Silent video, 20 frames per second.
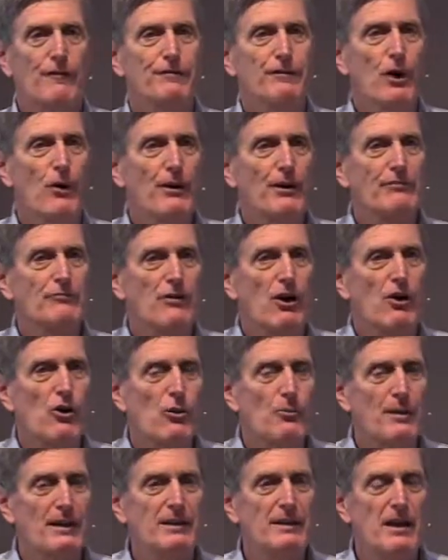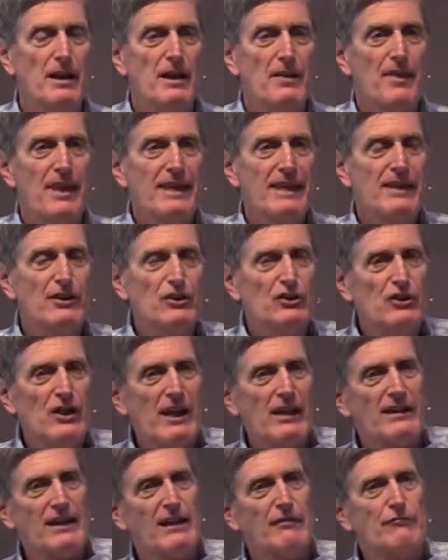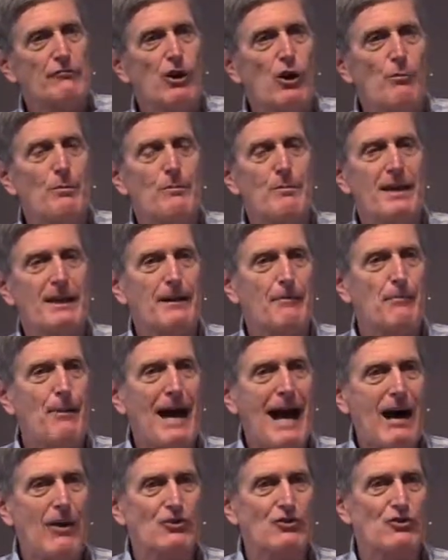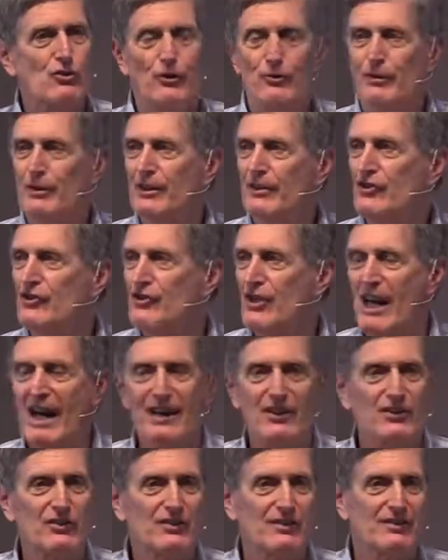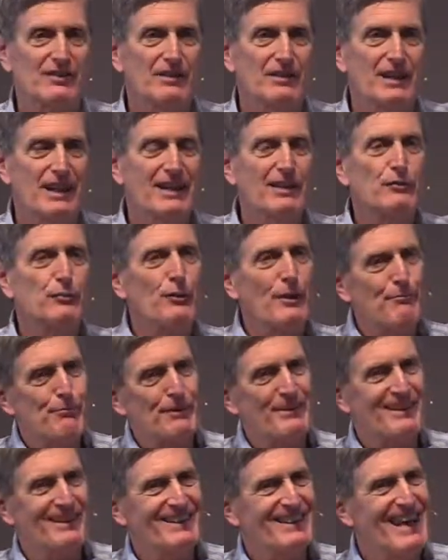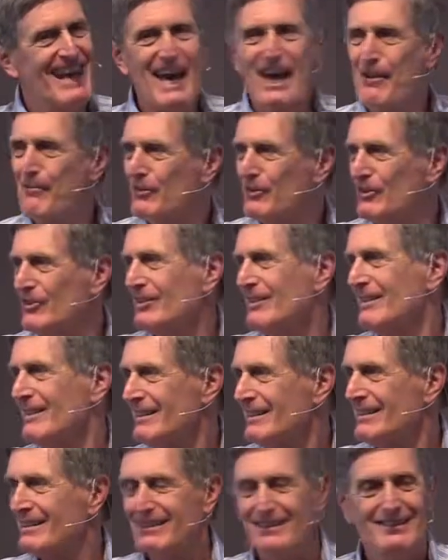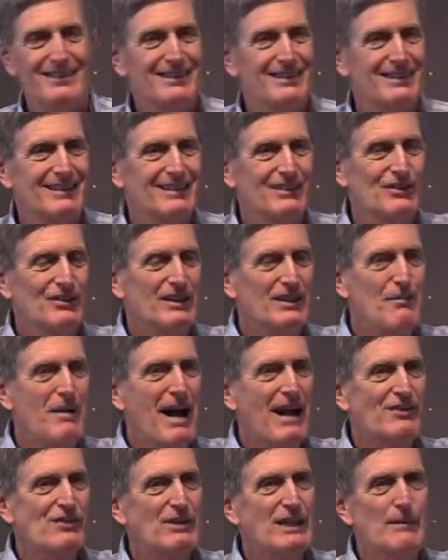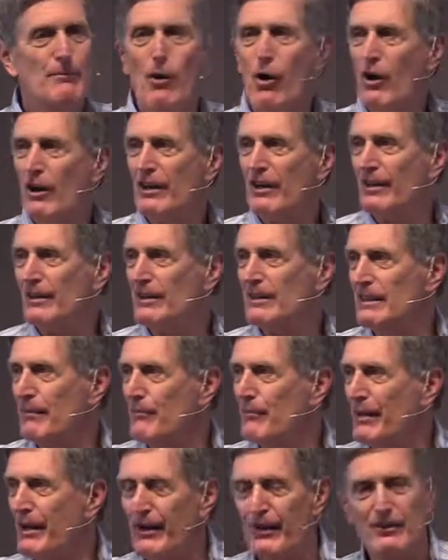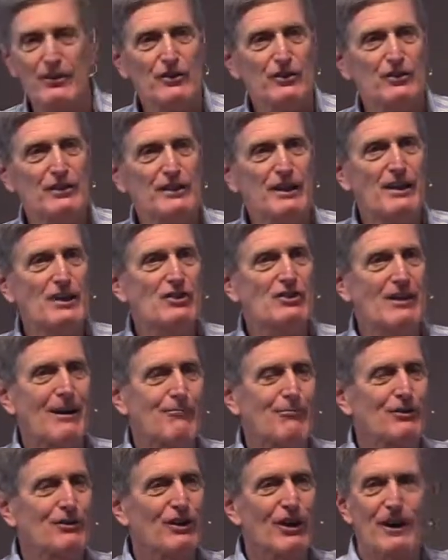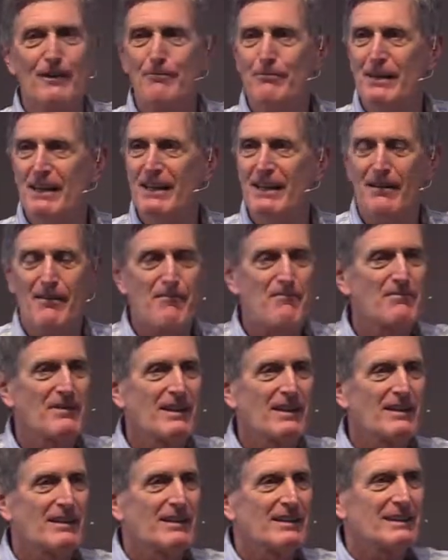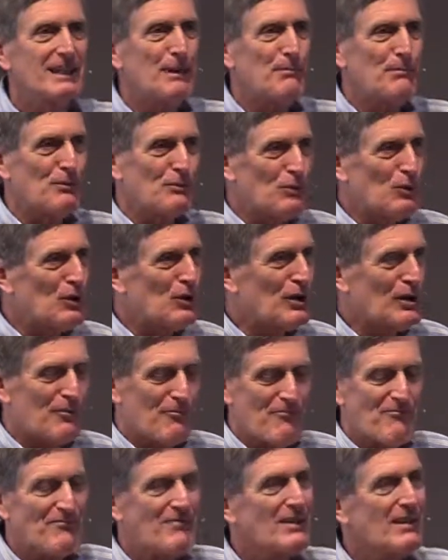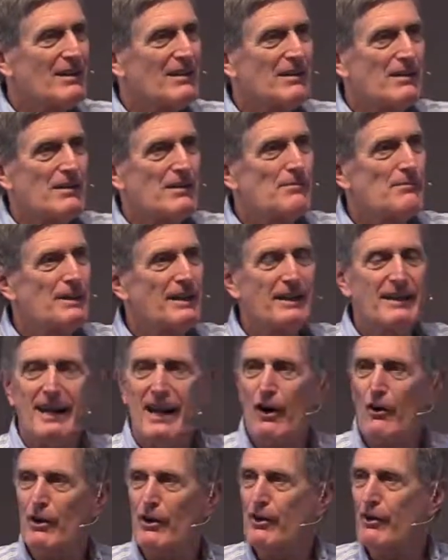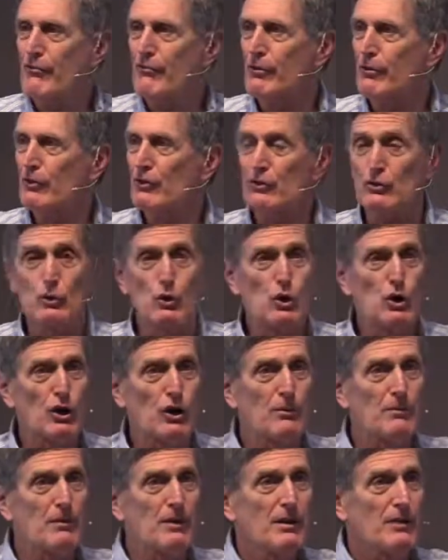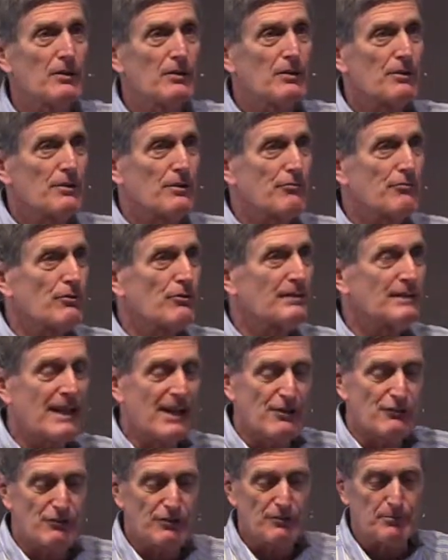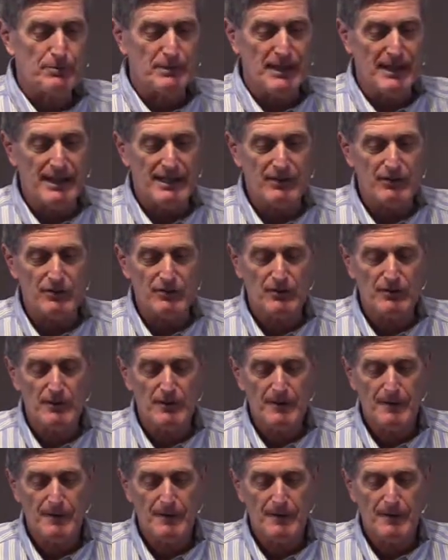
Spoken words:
flowing robe, and he could take that robe and make a pouch over his chest. That's where he put the lambs. You can imagine them all cuddled up there, listening to the shepherd's heartbeat, keeping warm, being carried through a storm, through a dangerous place.